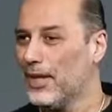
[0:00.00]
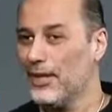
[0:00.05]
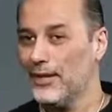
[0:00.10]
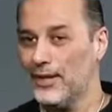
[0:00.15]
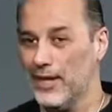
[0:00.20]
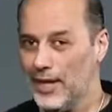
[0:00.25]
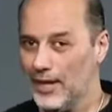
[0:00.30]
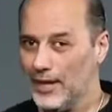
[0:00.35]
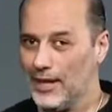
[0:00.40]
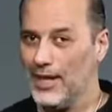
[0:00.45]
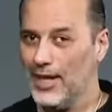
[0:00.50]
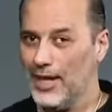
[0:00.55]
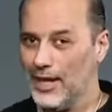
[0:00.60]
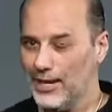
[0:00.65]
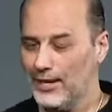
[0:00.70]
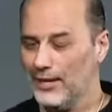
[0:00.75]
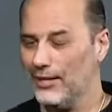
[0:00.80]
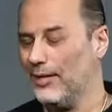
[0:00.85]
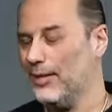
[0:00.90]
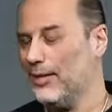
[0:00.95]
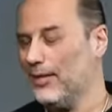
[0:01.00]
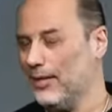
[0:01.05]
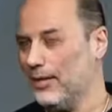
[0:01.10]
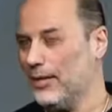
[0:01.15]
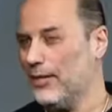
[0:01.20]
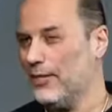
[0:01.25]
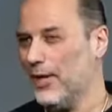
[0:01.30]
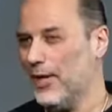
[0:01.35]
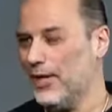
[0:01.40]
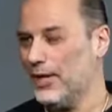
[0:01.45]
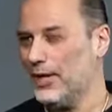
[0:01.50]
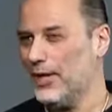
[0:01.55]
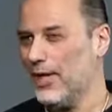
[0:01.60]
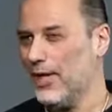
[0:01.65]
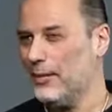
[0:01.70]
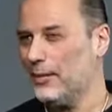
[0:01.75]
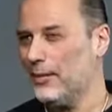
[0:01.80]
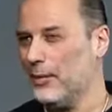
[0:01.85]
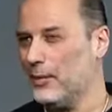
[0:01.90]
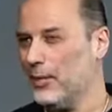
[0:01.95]
And that again is the dividing
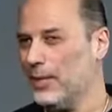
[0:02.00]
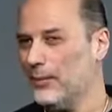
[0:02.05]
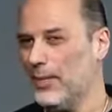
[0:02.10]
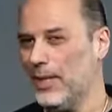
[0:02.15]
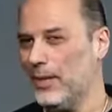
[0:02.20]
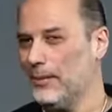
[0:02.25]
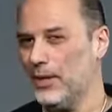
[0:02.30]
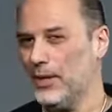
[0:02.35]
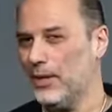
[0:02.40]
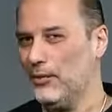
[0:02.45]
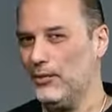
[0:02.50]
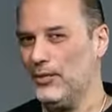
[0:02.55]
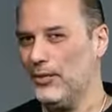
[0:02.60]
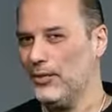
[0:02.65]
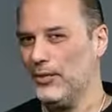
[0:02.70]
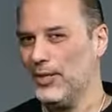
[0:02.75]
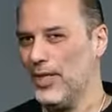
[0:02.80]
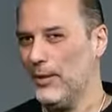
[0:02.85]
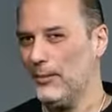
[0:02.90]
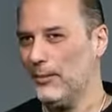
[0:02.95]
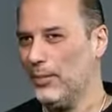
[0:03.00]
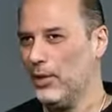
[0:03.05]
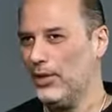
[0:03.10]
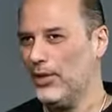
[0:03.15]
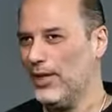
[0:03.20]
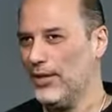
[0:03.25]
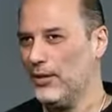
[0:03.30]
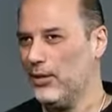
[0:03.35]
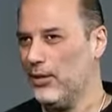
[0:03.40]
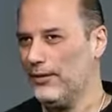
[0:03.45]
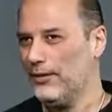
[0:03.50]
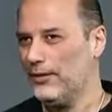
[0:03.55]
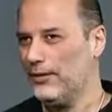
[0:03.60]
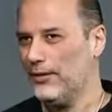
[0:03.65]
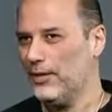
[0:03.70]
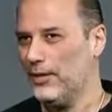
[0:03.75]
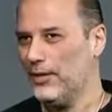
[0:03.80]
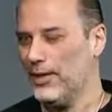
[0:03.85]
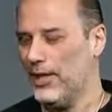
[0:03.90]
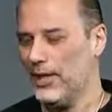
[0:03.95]
line between people who can't pull that
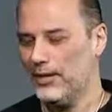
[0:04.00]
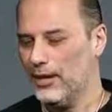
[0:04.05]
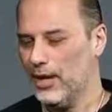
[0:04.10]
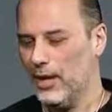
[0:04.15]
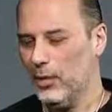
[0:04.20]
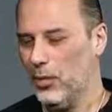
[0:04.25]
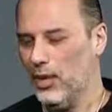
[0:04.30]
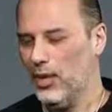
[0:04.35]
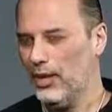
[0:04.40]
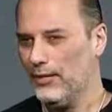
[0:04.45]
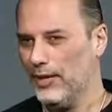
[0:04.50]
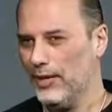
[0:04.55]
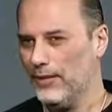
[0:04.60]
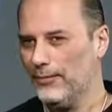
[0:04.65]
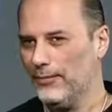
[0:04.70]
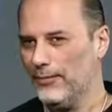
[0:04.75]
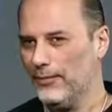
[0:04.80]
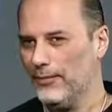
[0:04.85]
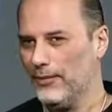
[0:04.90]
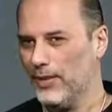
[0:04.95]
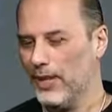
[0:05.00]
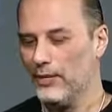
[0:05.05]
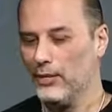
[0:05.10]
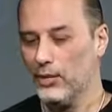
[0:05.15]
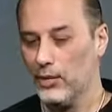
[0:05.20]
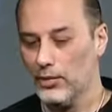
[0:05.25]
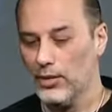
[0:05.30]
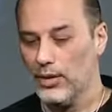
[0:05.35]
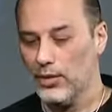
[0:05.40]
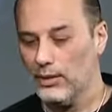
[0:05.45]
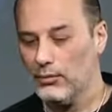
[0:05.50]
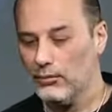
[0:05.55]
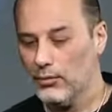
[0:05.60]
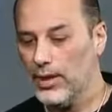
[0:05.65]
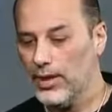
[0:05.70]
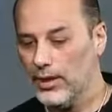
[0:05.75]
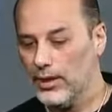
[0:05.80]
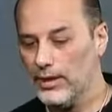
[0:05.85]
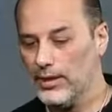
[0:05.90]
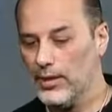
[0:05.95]
off. They're not aware of it. And so they're
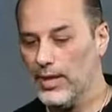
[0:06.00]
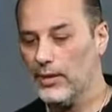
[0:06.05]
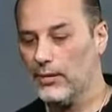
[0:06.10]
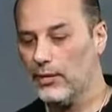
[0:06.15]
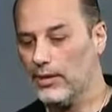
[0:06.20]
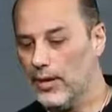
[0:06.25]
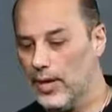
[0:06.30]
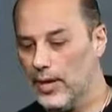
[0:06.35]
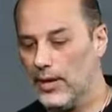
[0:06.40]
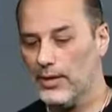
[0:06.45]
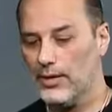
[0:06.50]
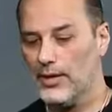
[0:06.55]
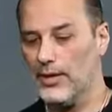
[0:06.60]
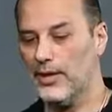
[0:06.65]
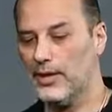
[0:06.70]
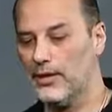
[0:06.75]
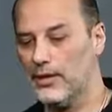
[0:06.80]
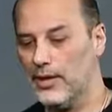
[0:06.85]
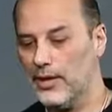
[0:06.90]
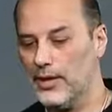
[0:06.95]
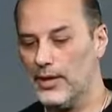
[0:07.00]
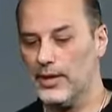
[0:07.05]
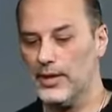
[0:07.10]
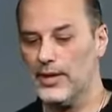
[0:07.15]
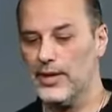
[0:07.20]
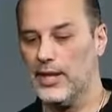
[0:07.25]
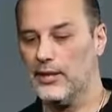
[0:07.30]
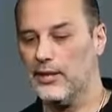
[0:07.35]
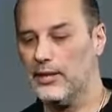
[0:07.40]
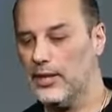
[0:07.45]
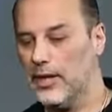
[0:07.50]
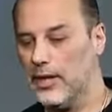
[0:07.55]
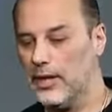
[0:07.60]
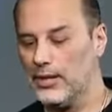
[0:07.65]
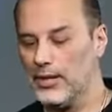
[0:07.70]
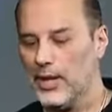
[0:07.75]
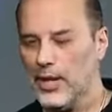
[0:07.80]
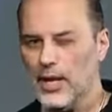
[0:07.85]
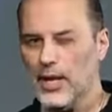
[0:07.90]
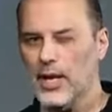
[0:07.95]
reading the sacred knowledge and they're studying the sacred
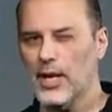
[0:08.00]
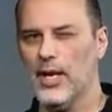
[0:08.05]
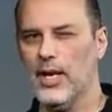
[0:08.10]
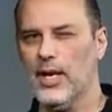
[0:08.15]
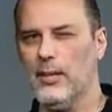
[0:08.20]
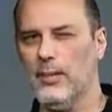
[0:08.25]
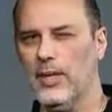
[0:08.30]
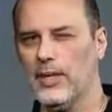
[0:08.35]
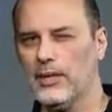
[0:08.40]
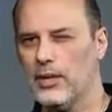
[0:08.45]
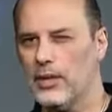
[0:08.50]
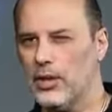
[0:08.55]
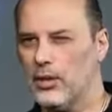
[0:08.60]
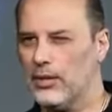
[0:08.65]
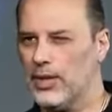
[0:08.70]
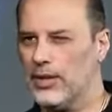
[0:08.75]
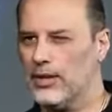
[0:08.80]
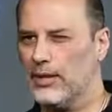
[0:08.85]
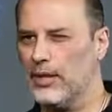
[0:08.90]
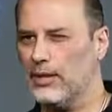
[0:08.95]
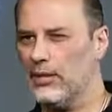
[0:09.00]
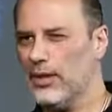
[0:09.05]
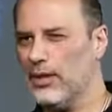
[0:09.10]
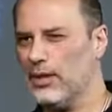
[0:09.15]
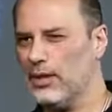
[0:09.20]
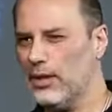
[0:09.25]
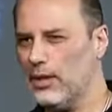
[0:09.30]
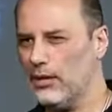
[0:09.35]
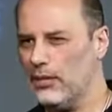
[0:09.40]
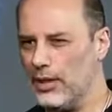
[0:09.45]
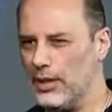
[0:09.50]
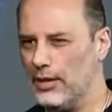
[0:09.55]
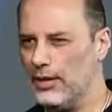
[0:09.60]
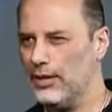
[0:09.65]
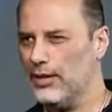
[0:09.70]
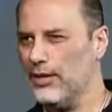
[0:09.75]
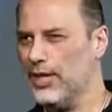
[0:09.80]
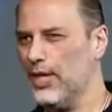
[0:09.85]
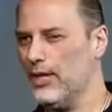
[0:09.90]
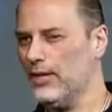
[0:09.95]
knowledge, but slowly, slowly, slowly,
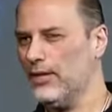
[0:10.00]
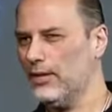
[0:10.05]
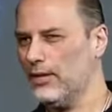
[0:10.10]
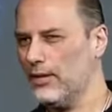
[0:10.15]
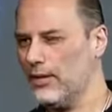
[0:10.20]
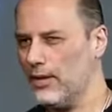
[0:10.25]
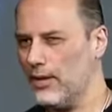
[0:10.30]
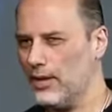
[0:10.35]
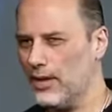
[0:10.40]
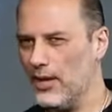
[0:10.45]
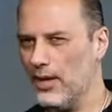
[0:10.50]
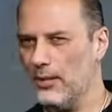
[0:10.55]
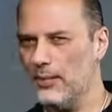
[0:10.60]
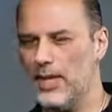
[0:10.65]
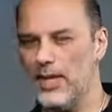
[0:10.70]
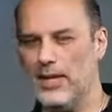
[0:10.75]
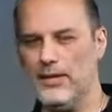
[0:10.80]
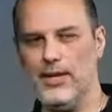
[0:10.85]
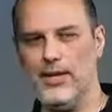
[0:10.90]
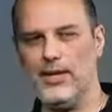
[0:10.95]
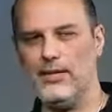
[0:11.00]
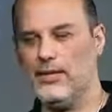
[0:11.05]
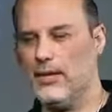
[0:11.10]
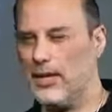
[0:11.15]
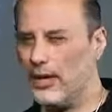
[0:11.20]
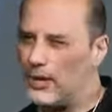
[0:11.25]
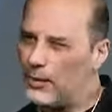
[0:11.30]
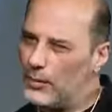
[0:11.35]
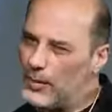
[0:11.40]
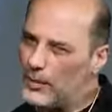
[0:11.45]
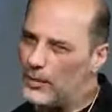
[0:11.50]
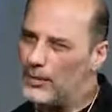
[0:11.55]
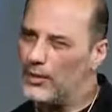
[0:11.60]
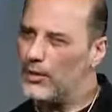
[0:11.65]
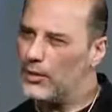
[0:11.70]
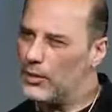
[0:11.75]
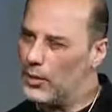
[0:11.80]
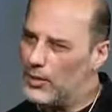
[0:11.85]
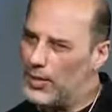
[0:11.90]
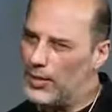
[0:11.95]
the tests are going to come, and then they're not going to be able
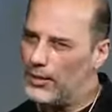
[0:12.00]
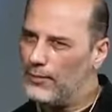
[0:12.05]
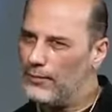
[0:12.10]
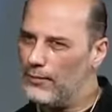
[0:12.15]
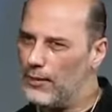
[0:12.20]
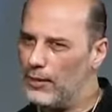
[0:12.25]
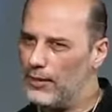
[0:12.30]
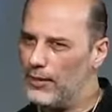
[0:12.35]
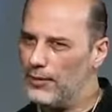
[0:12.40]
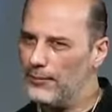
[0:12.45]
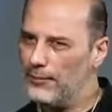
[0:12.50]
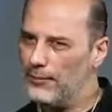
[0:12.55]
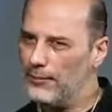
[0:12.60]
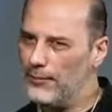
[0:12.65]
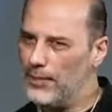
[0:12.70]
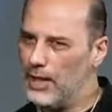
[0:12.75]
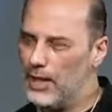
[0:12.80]
to go any further.